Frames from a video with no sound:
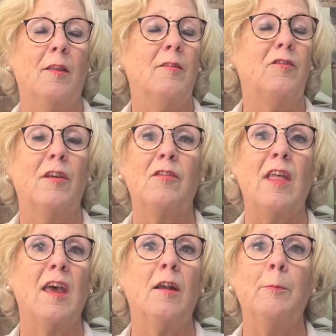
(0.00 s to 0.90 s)
just
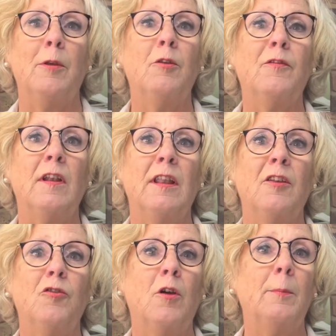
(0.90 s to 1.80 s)
there and beautiful and
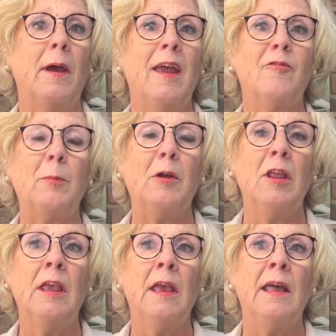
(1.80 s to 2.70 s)
enjoyed by
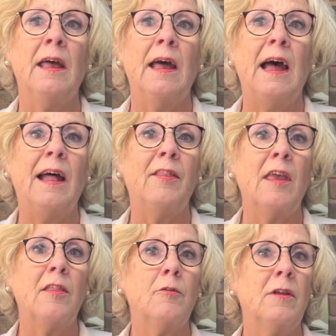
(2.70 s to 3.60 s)
everybody. And the
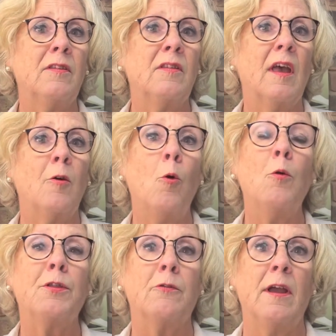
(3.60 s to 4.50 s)
other is
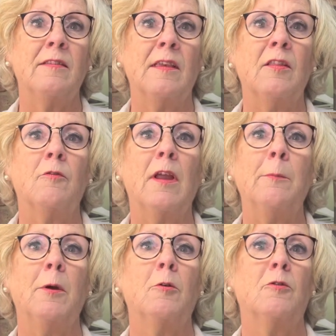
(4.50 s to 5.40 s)
authorising the
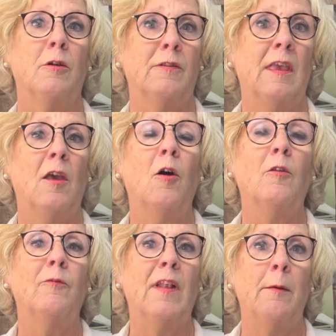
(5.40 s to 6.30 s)
rainbow crossing
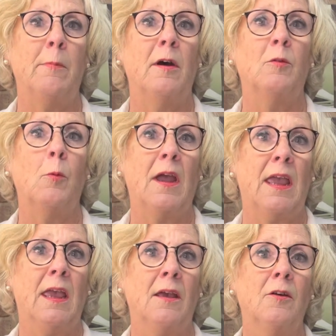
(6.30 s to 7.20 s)
on Flambard Way.
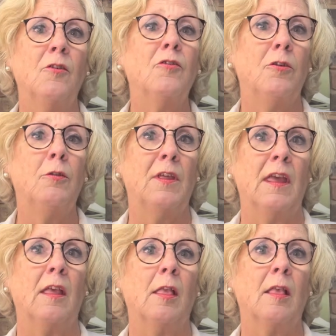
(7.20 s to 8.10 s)
Two
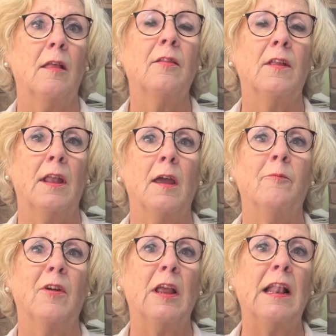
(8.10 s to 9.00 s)
things that I'm
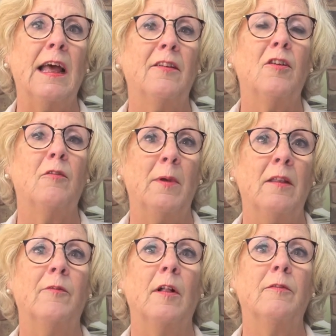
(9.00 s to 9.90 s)
very glad to have been
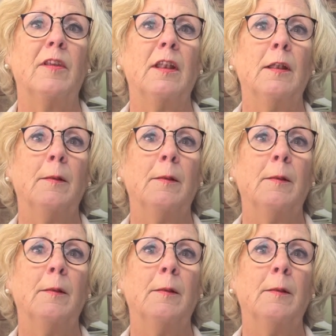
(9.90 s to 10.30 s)
involved in.